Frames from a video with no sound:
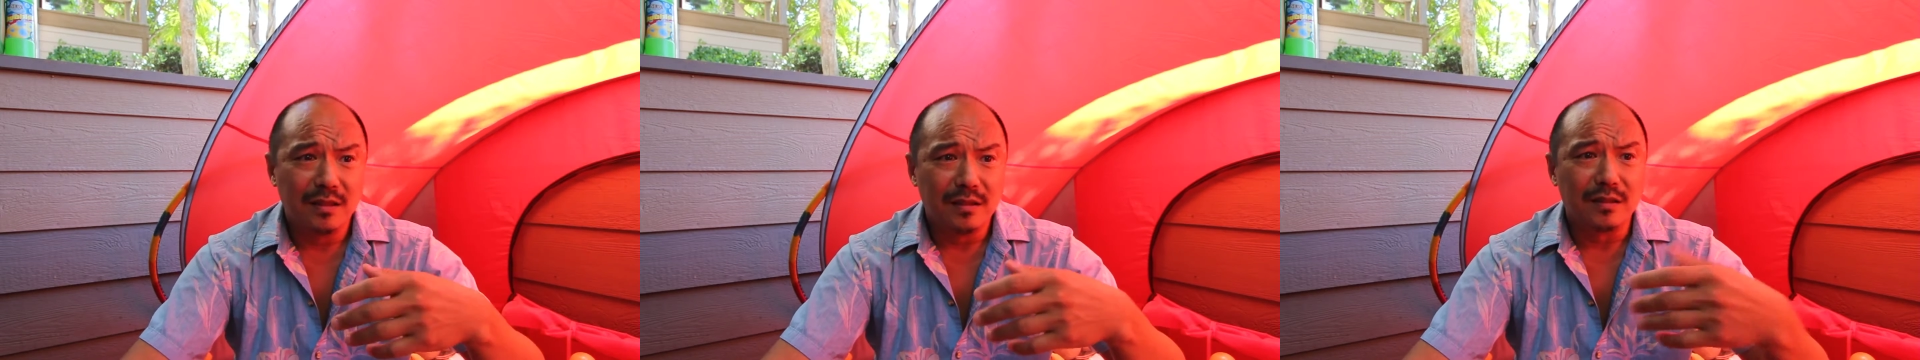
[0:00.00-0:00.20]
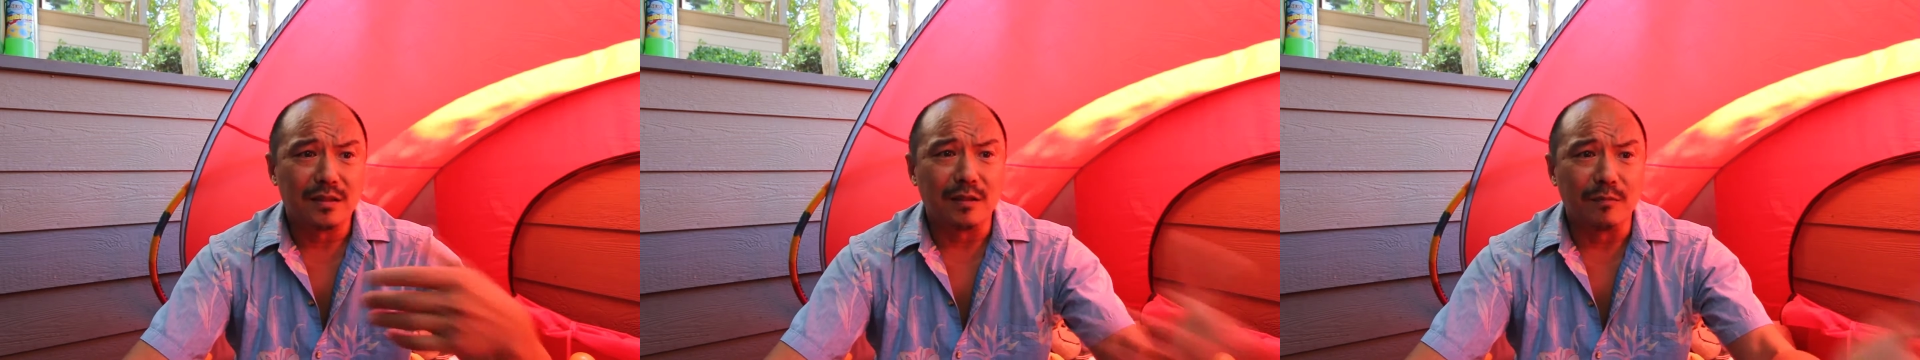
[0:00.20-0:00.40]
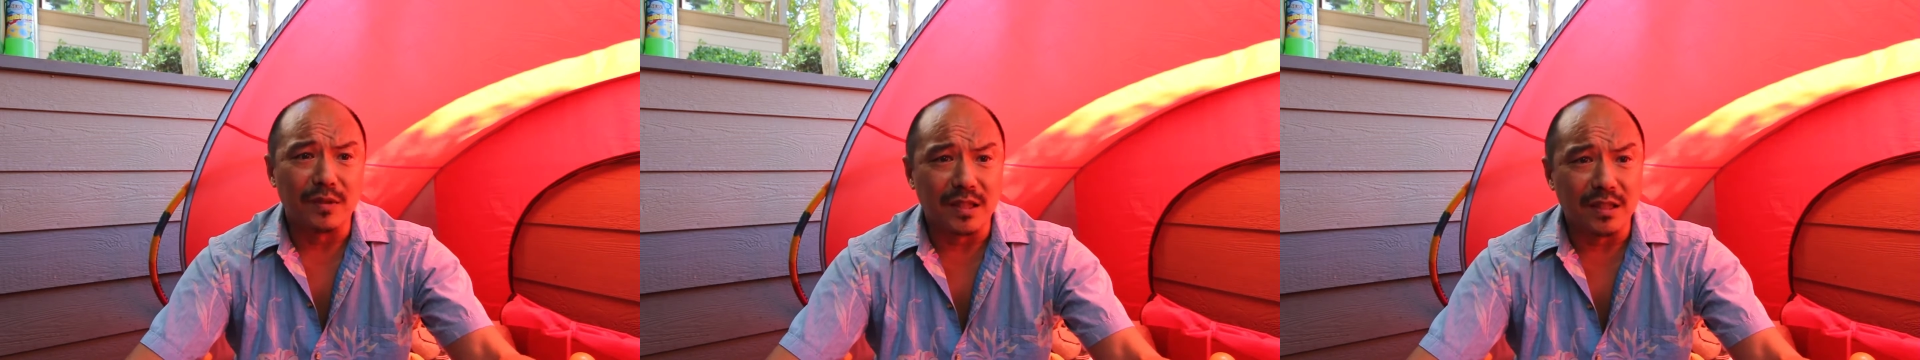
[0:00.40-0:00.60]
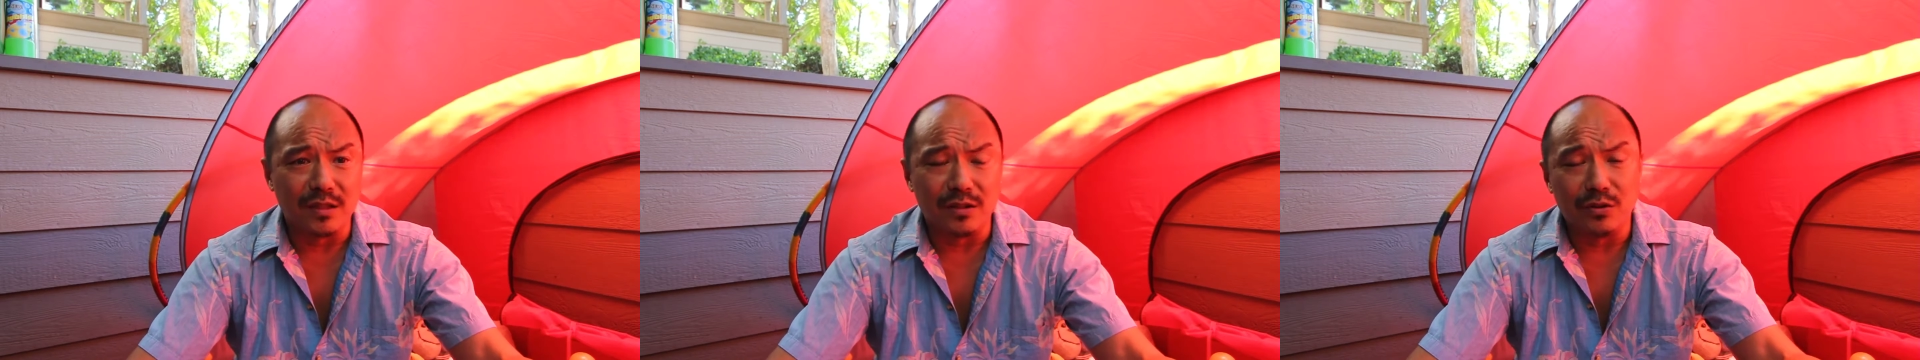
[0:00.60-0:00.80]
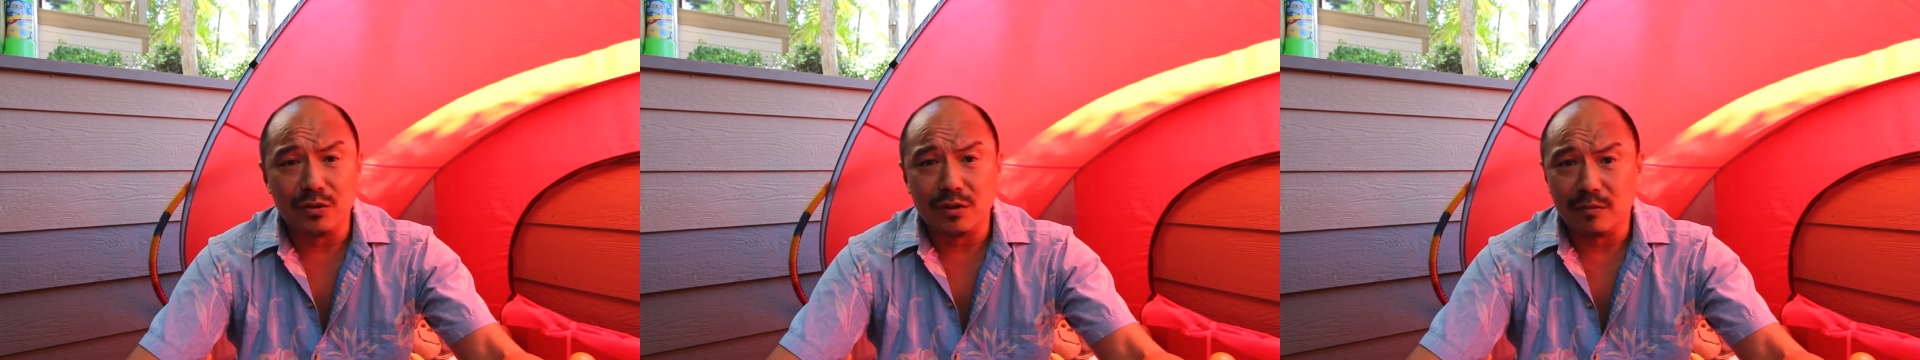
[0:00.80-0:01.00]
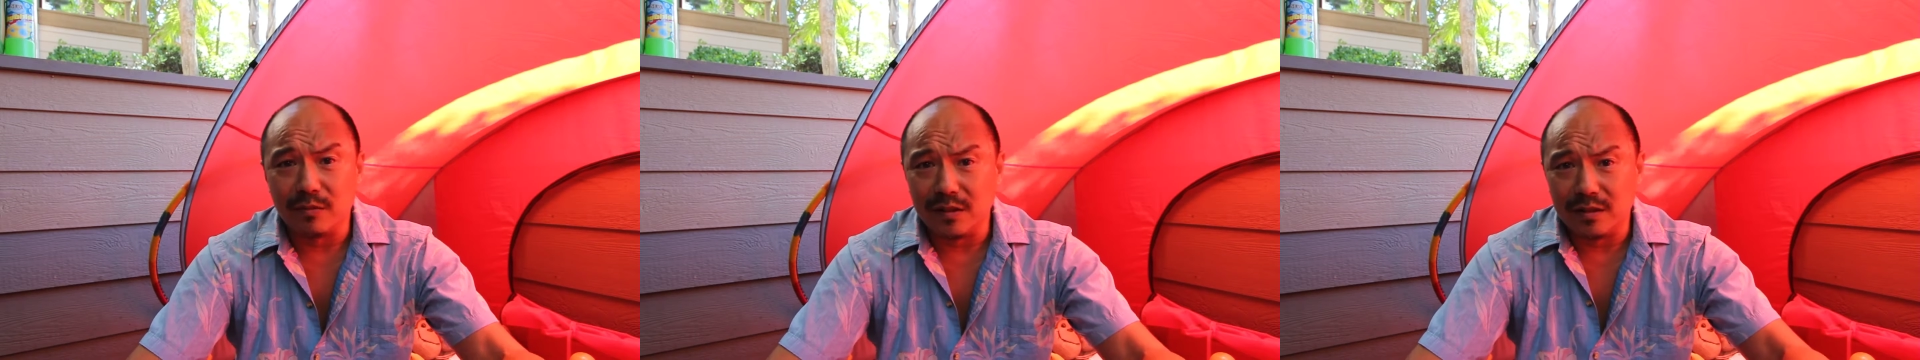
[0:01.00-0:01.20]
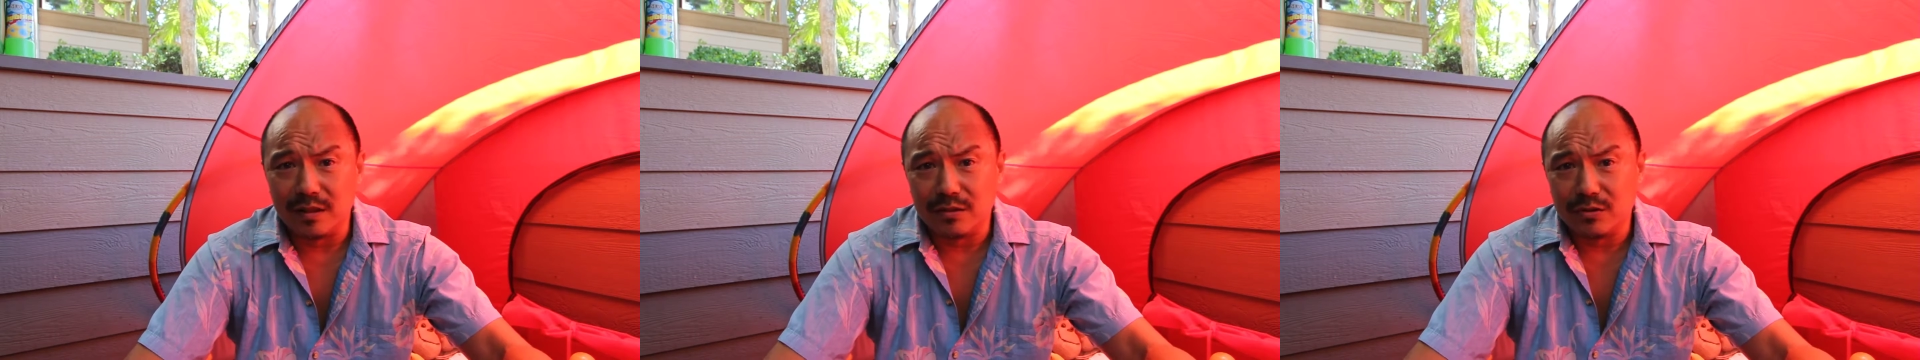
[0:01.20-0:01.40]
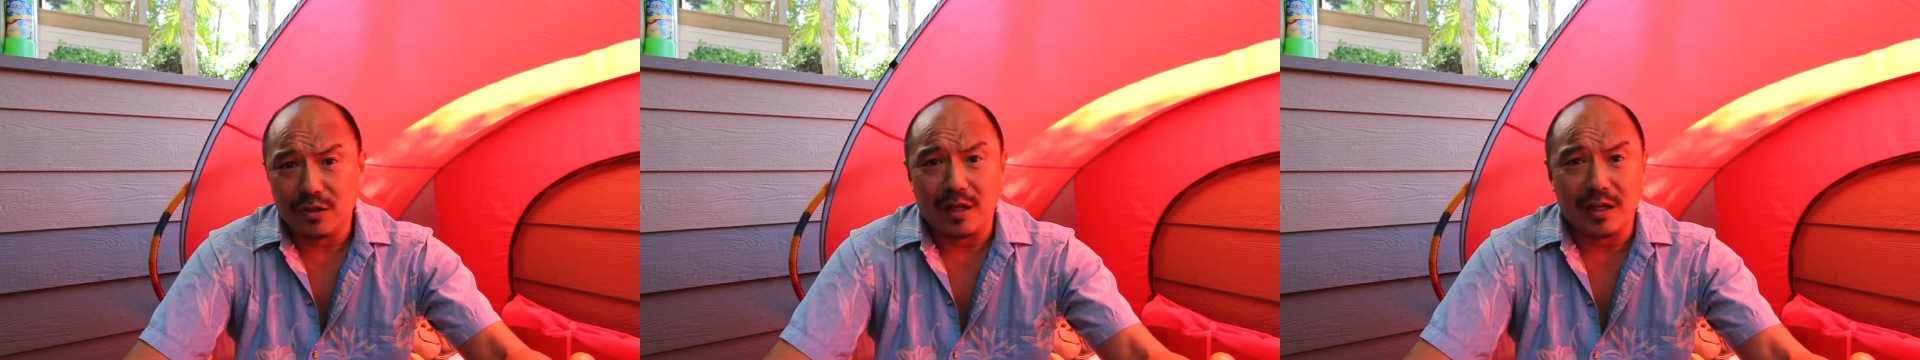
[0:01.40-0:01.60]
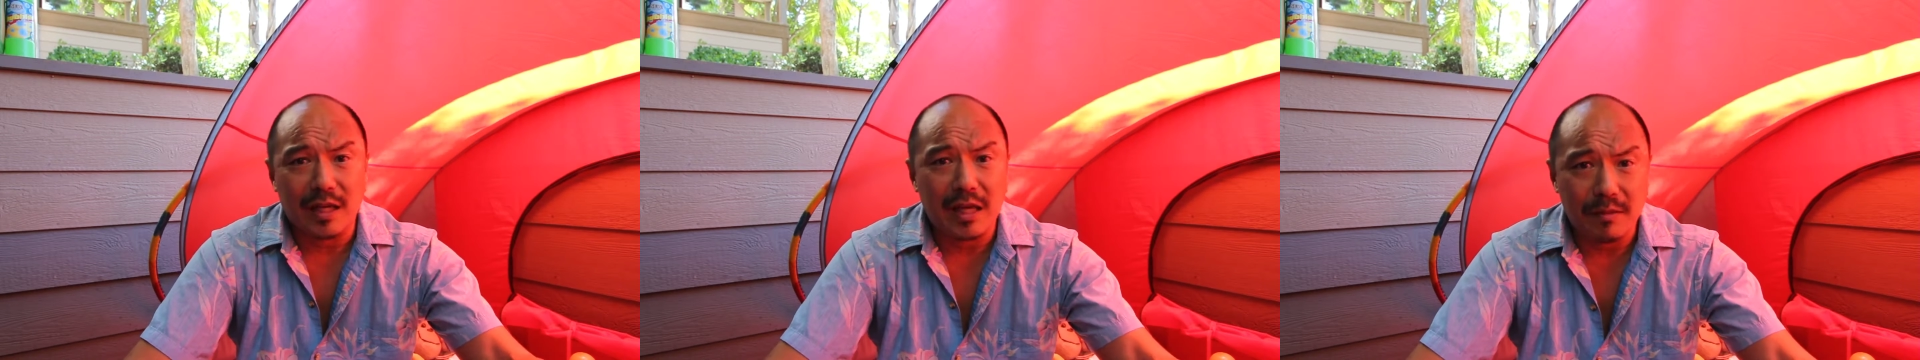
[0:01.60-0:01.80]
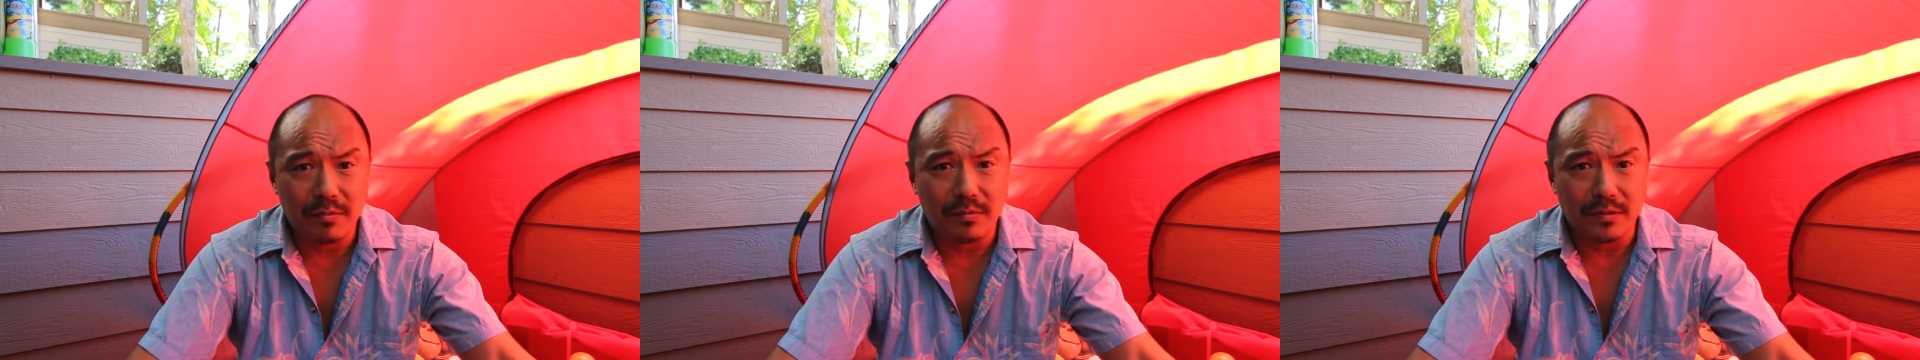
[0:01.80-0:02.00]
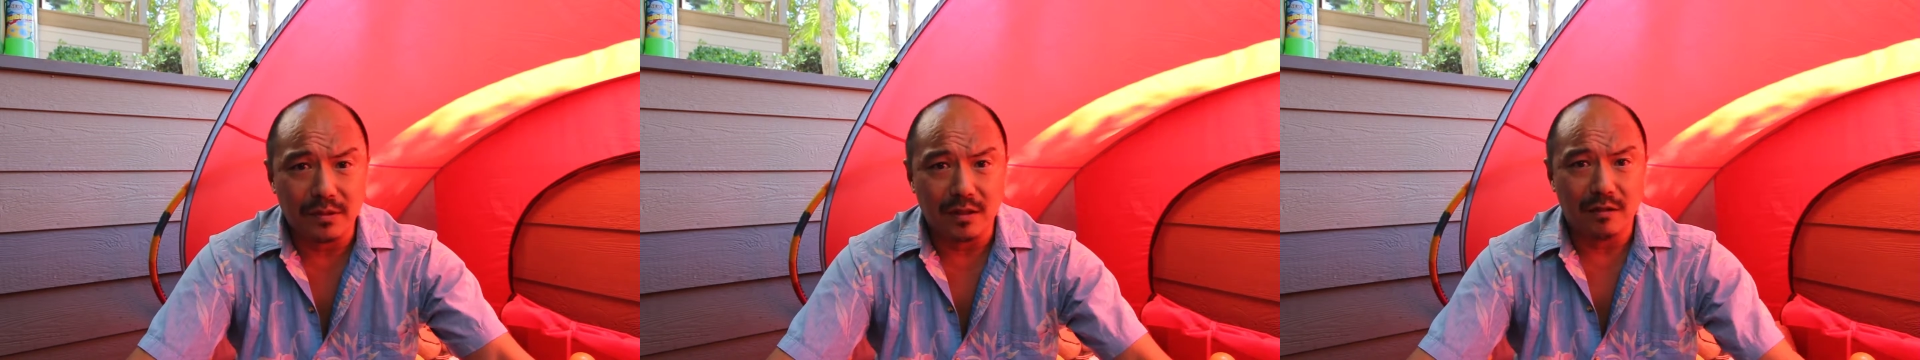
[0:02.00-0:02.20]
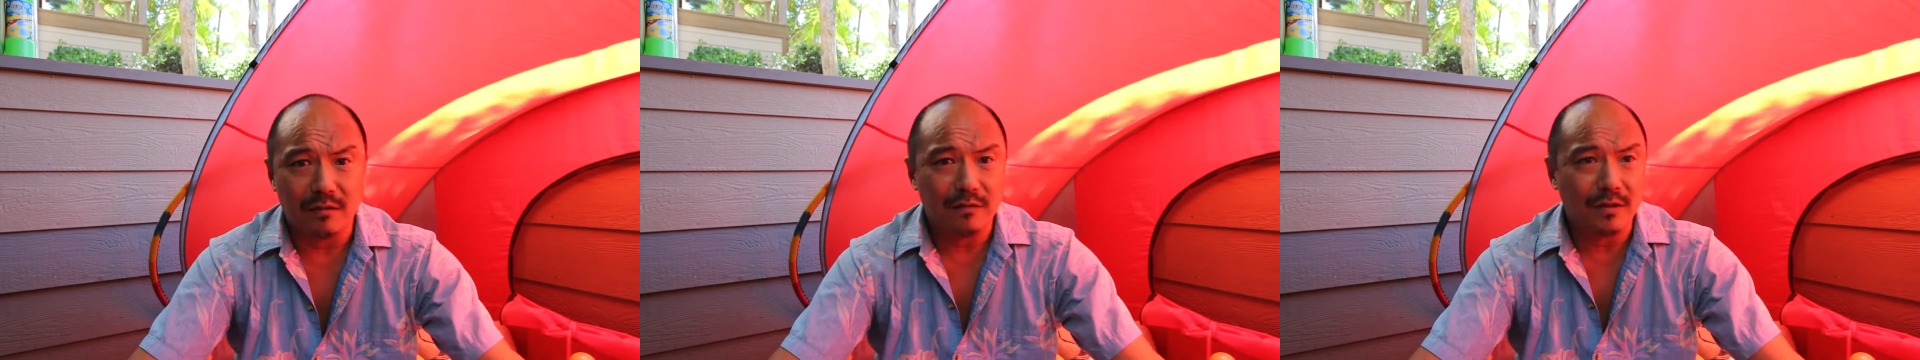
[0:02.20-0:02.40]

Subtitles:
somebody to do something that they're not capable of.